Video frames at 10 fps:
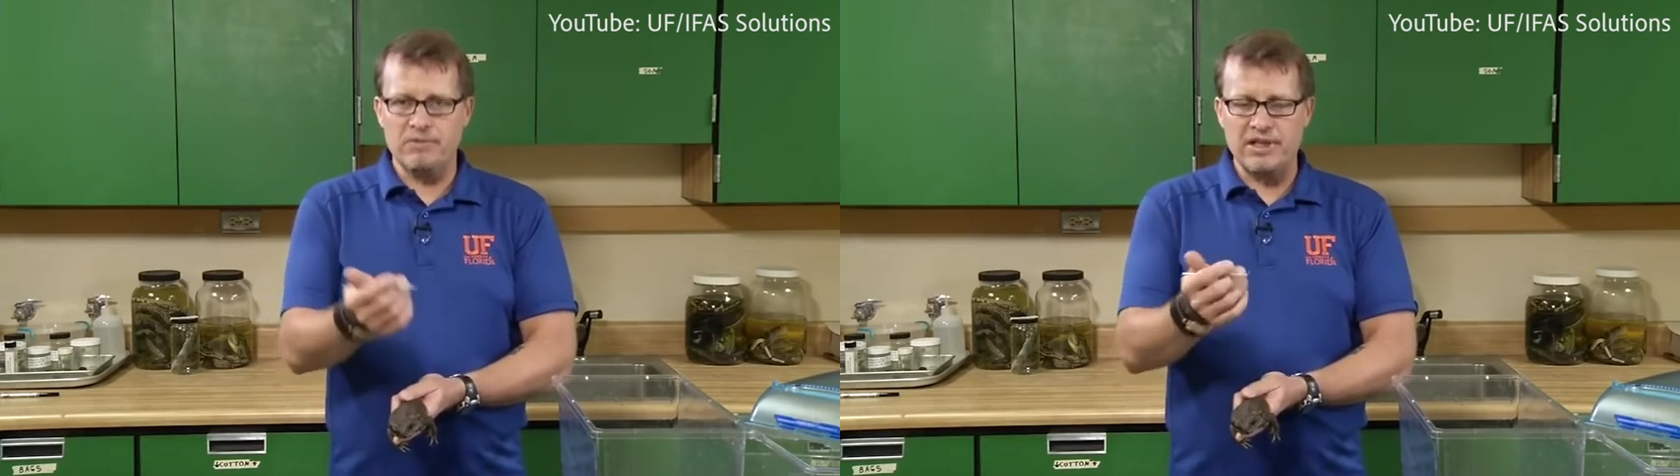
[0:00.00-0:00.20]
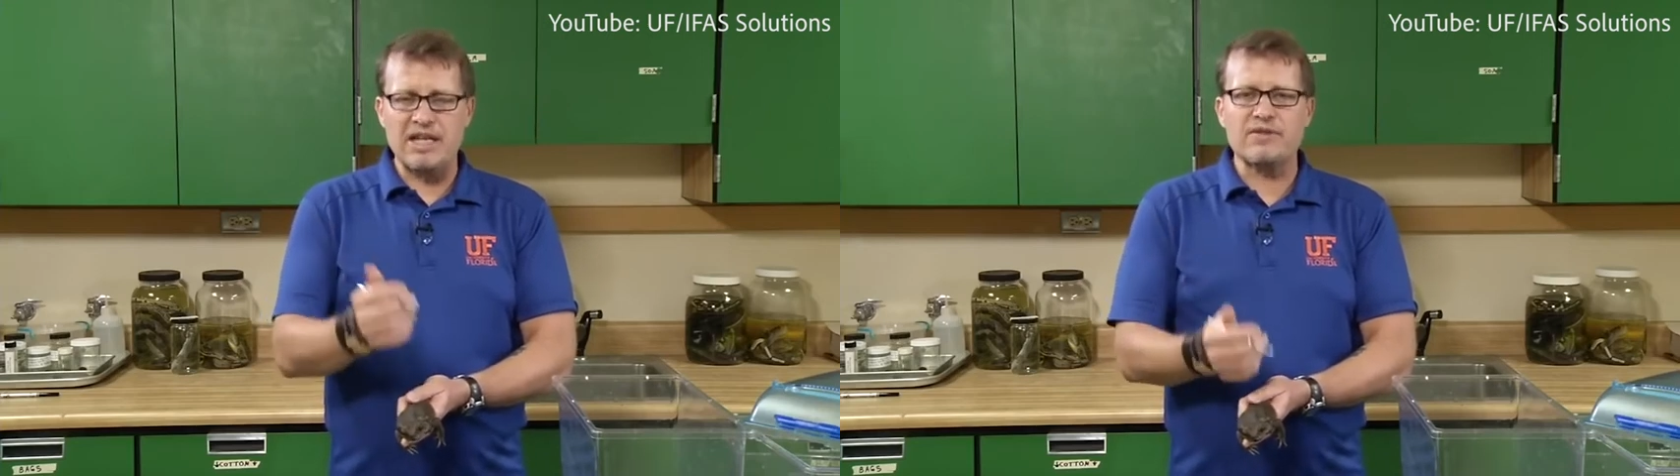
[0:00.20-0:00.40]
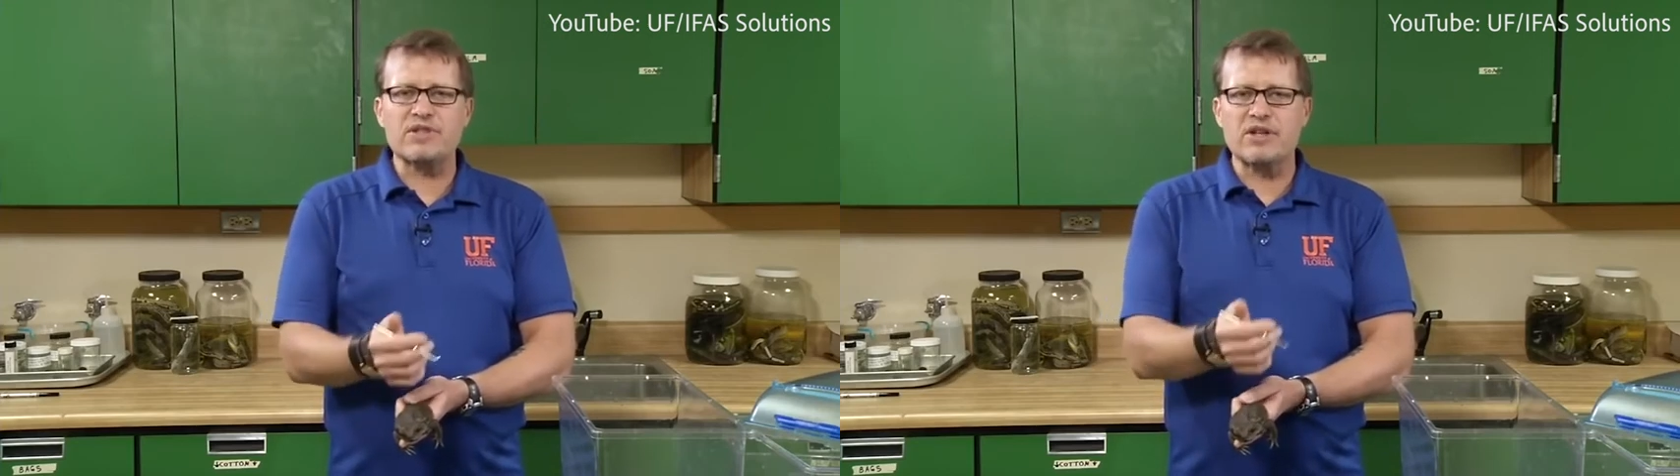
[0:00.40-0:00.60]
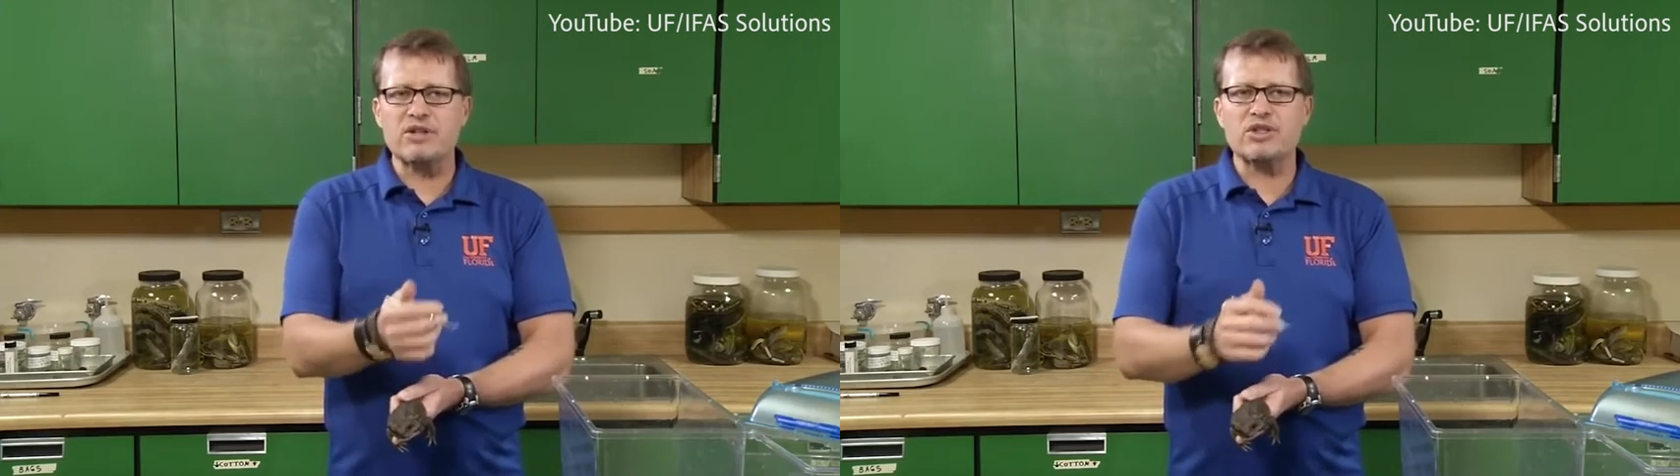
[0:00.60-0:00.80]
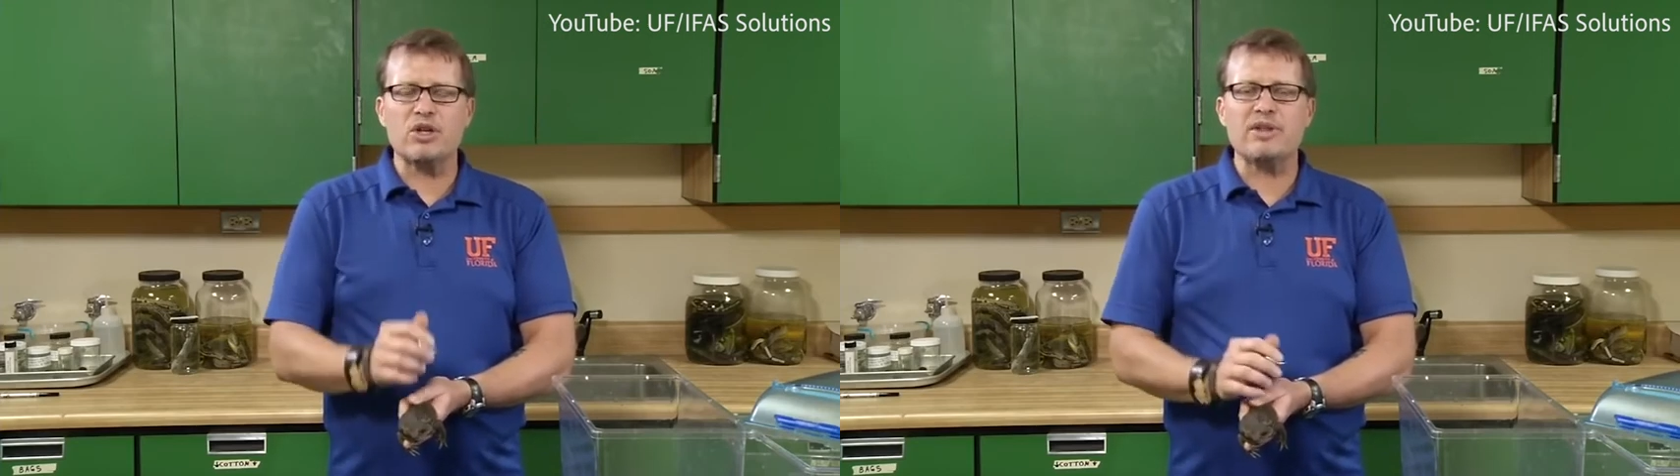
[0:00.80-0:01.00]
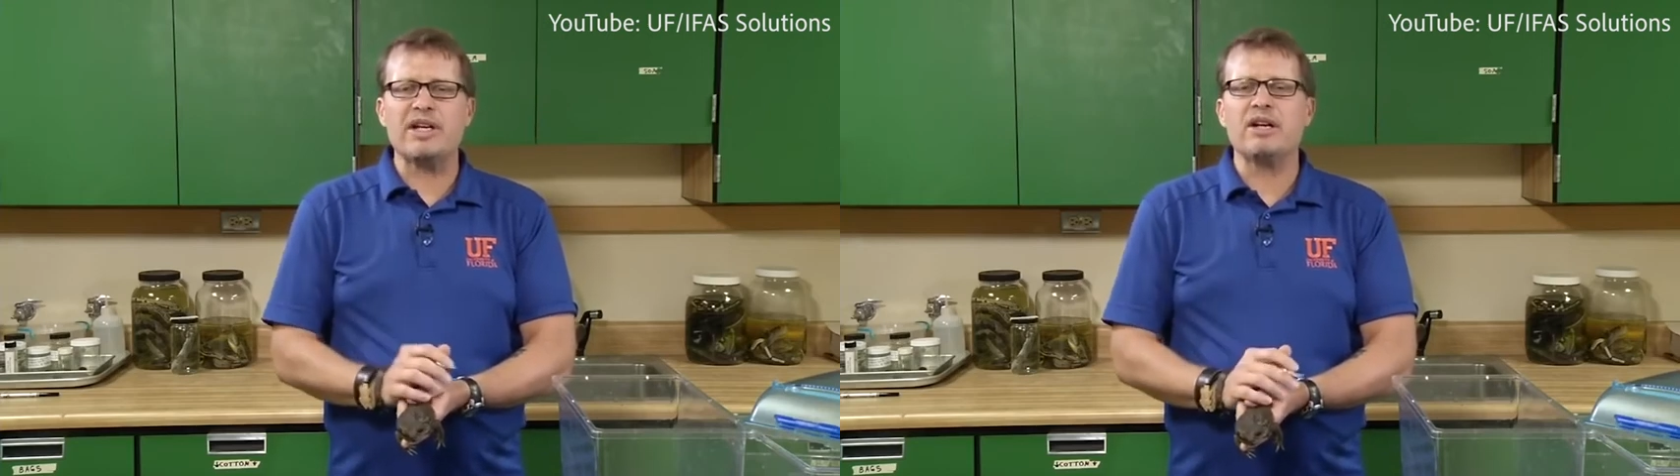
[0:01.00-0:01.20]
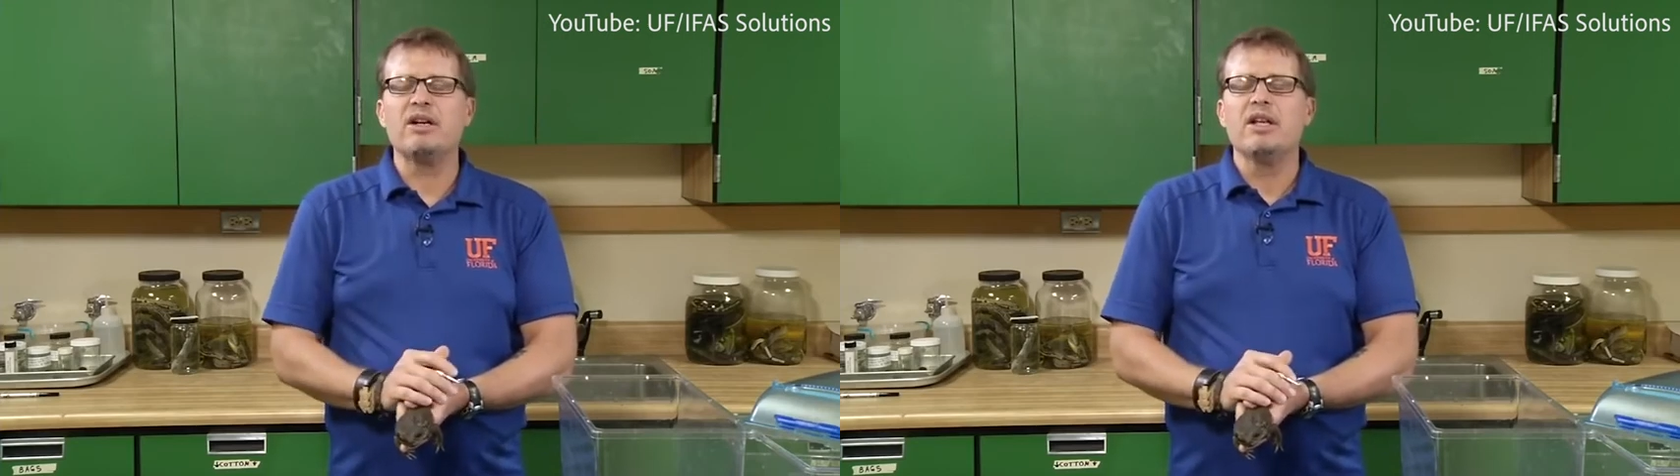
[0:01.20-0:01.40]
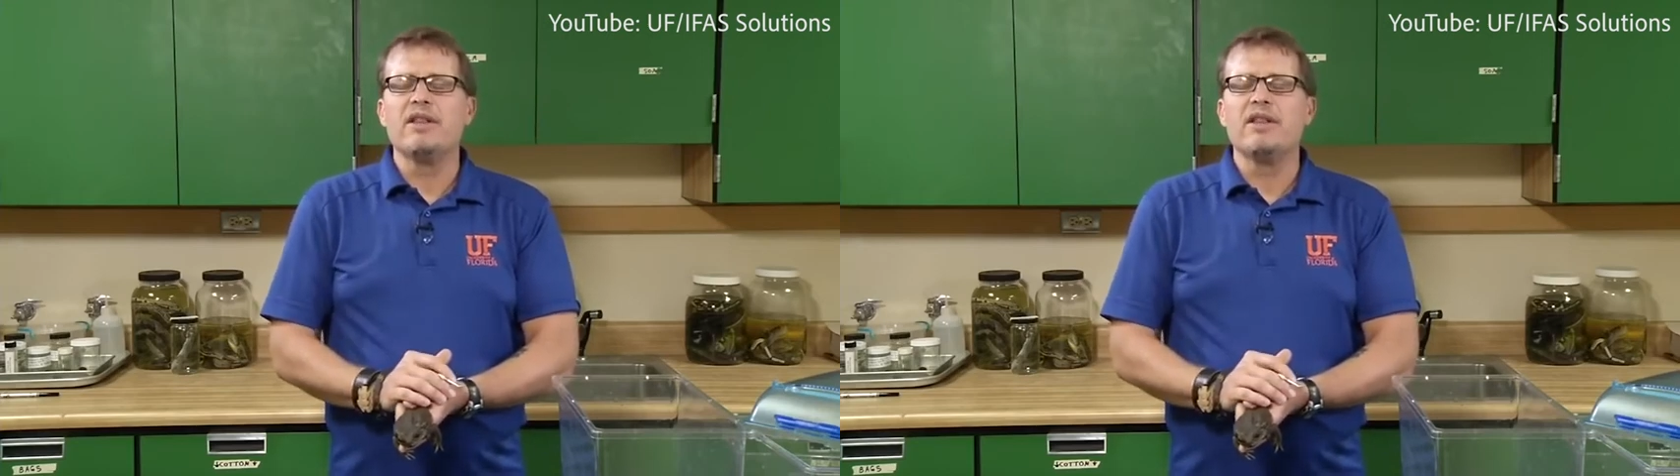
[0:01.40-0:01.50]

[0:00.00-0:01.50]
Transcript: native southern toad there,